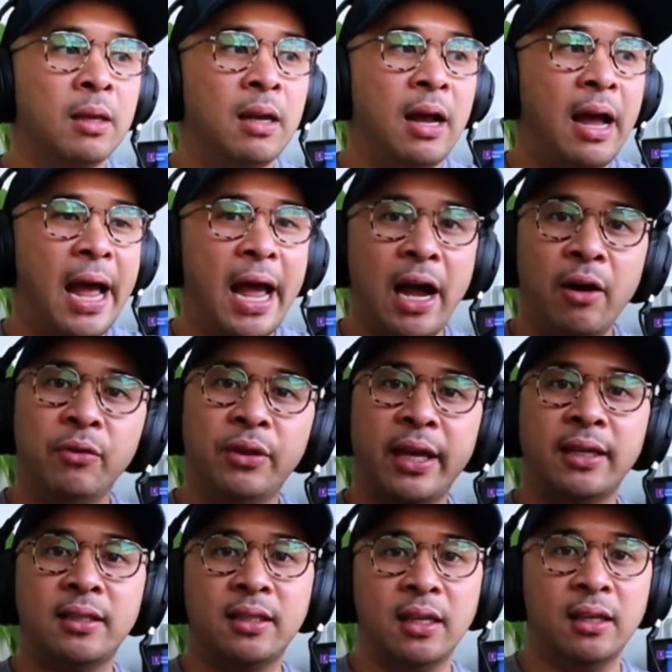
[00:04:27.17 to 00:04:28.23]
how they
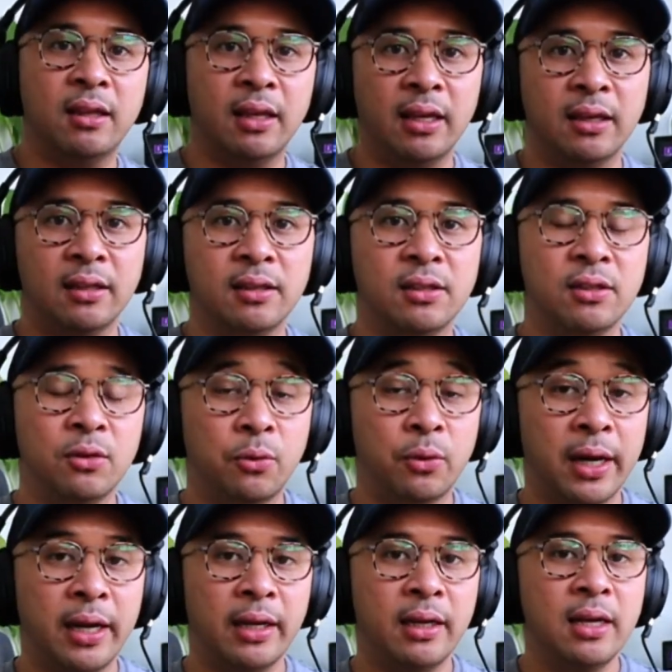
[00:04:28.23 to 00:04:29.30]
see things,
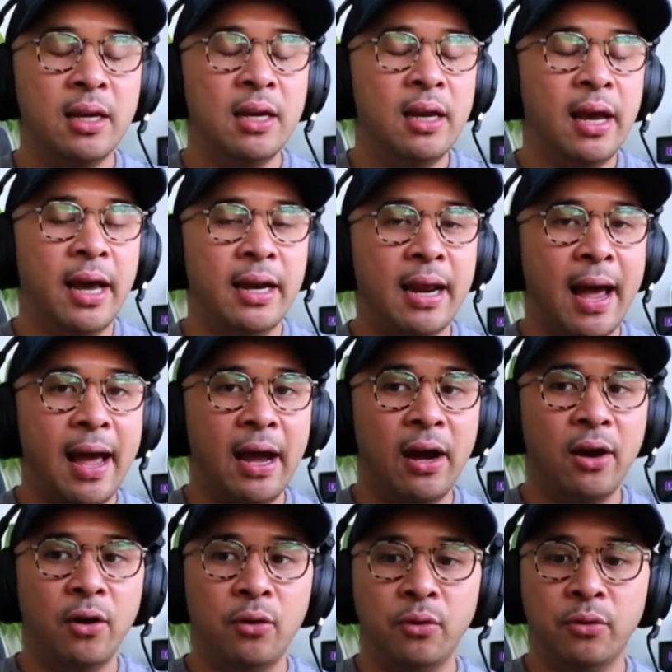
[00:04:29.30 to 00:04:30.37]
right? And
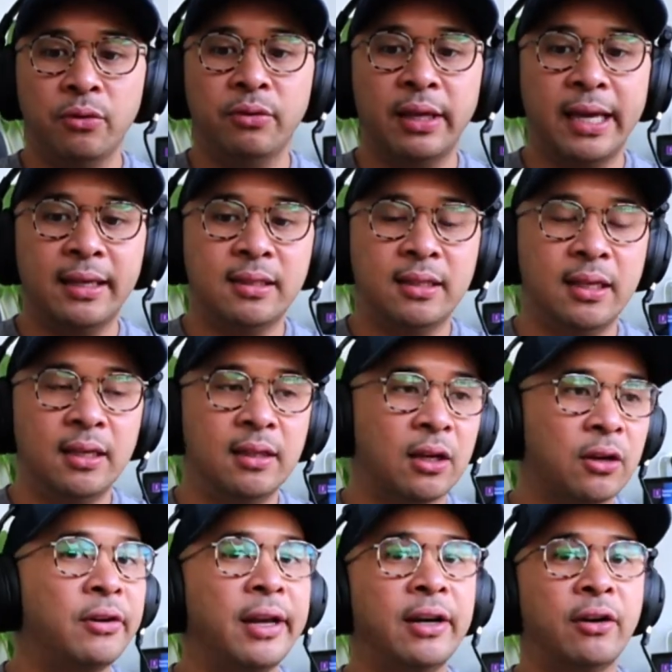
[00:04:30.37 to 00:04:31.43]
how they see the
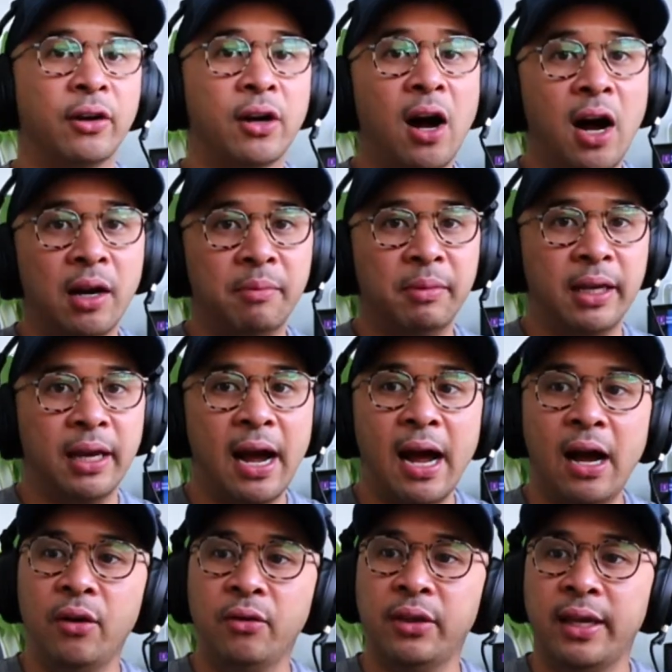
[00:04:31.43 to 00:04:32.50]
creator economy,
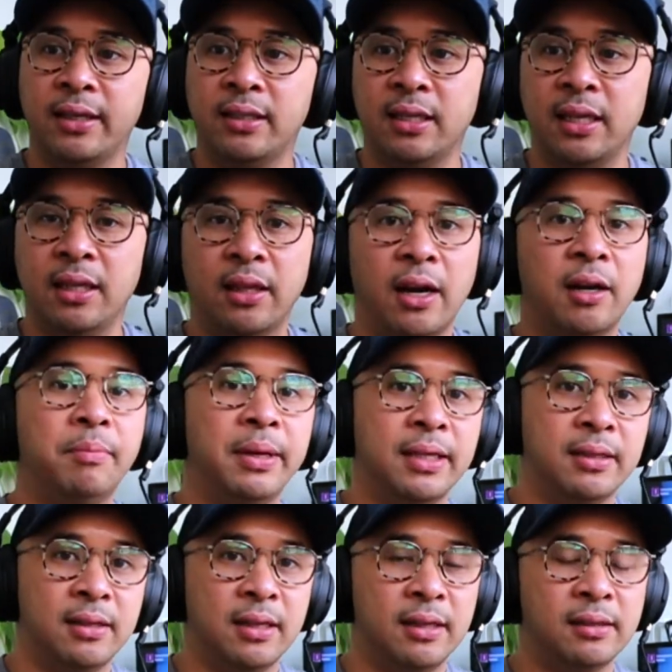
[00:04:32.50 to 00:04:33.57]
how they see their
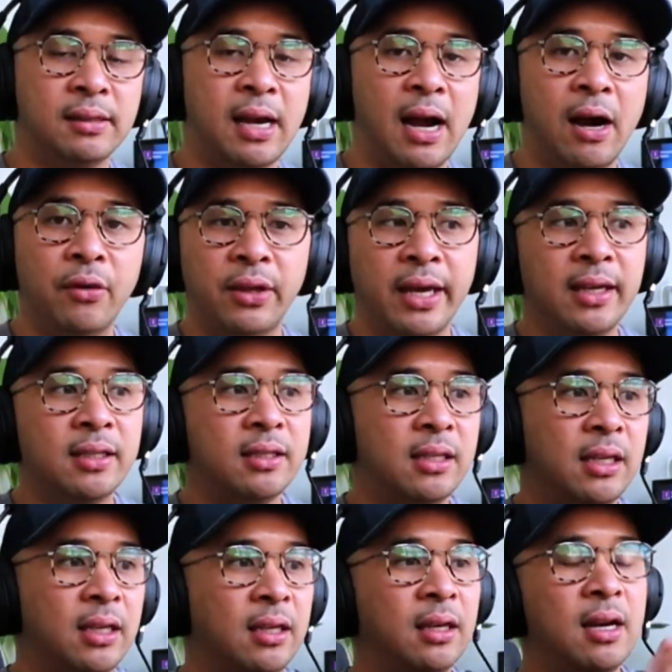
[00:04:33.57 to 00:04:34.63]
business, how they
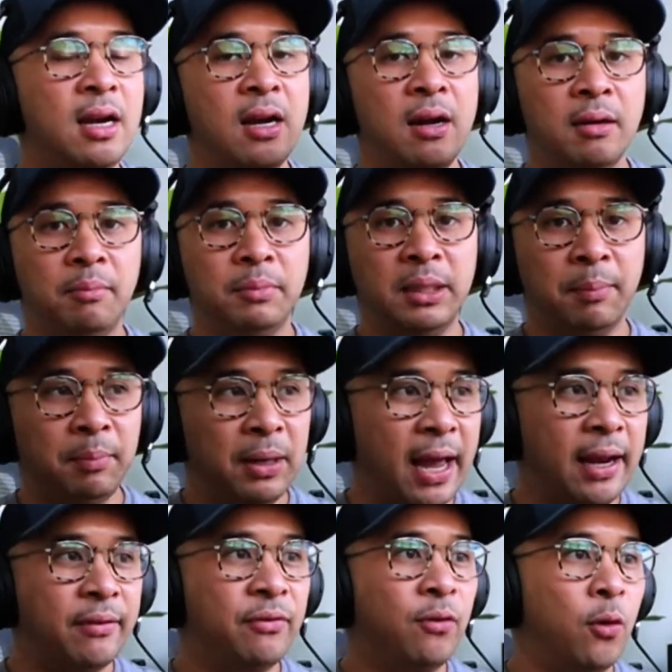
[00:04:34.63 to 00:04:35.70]
see the
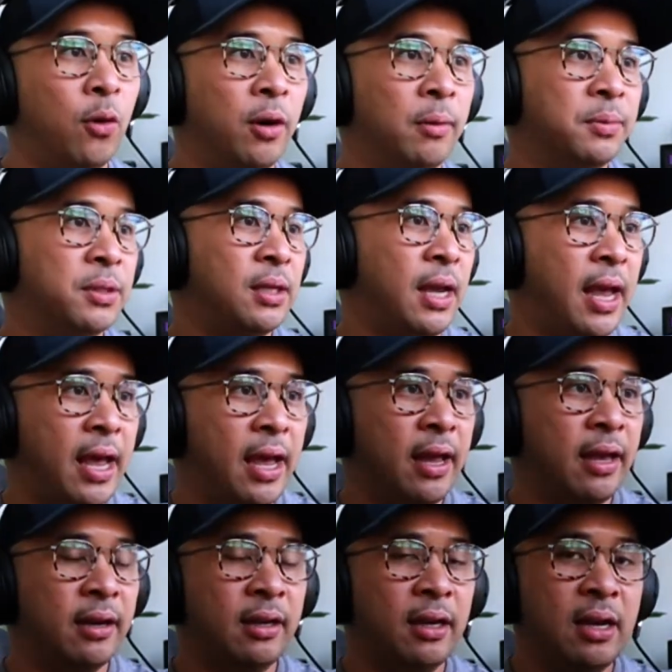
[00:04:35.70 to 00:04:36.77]
platforms,
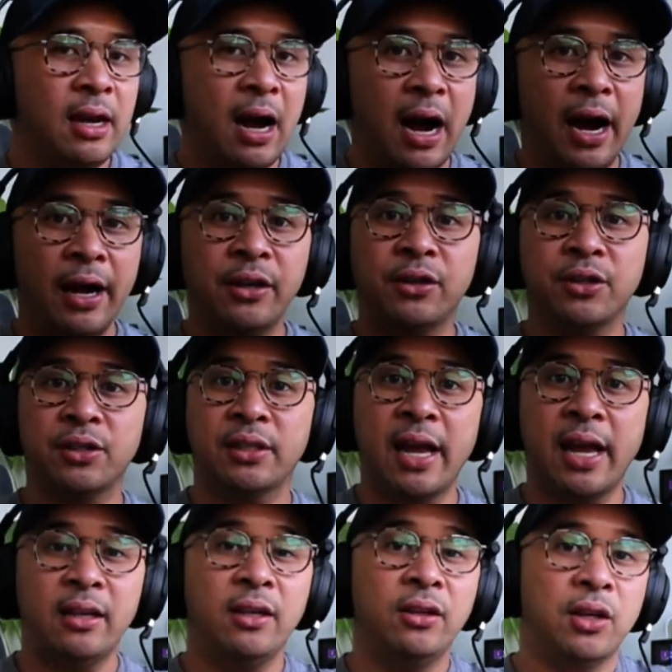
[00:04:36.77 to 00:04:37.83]
and
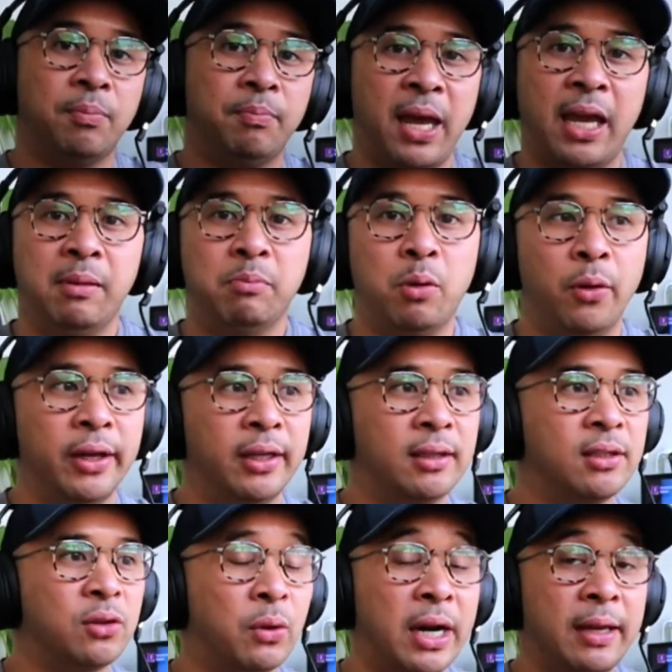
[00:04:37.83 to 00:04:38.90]
understanding their pain
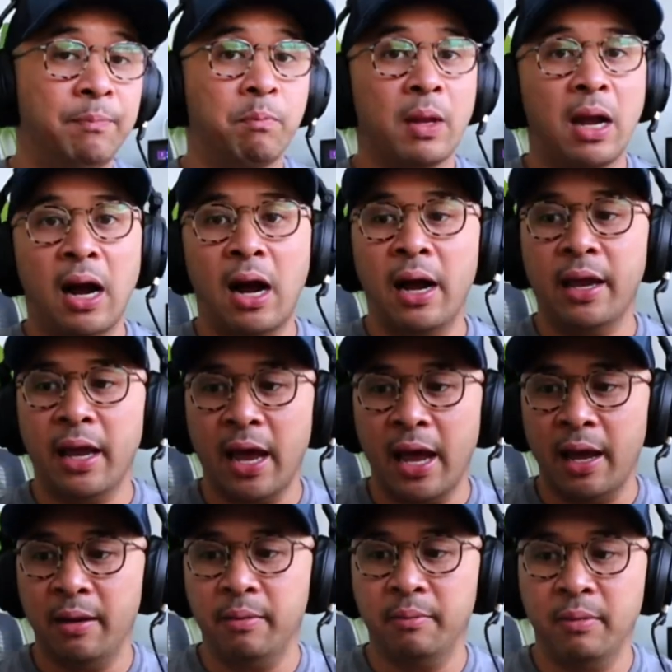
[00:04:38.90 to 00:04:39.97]
points, right? I
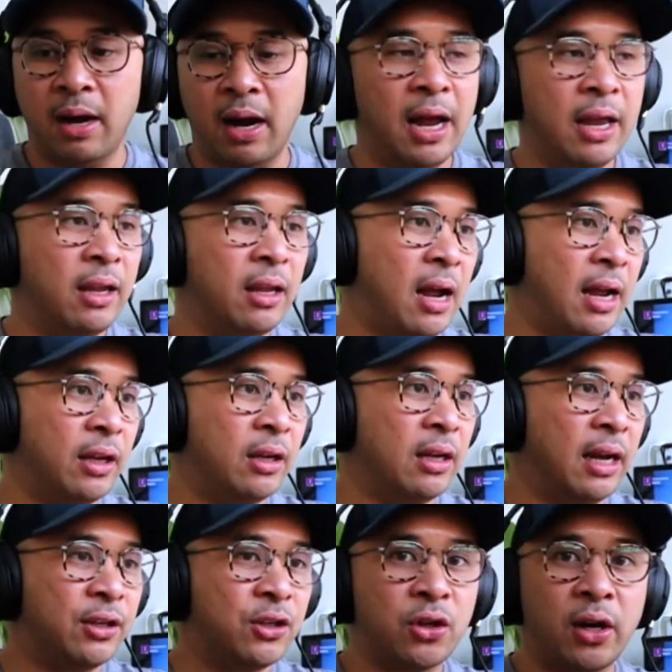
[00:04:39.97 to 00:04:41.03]
want
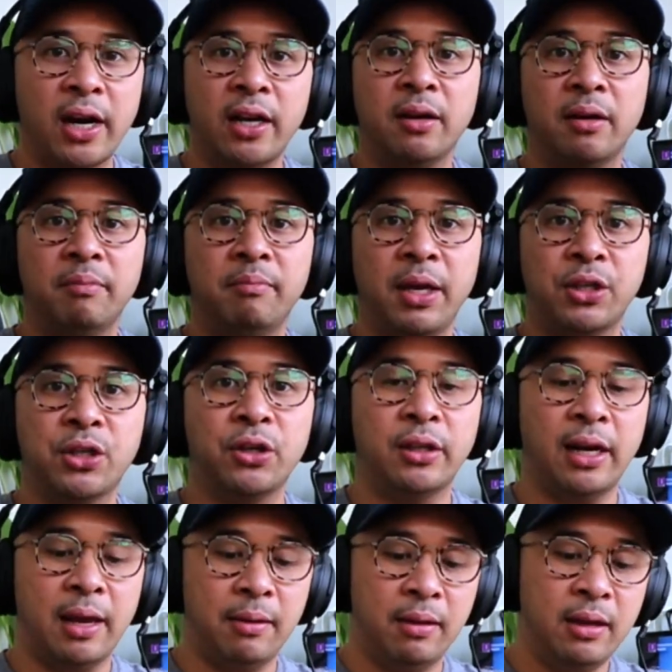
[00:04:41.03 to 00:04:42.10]
to make sure that
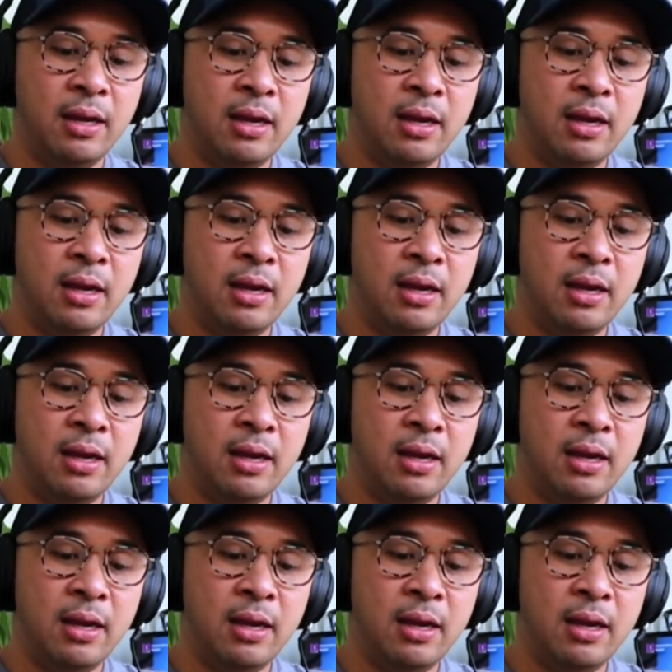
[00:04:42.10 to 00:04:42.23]
I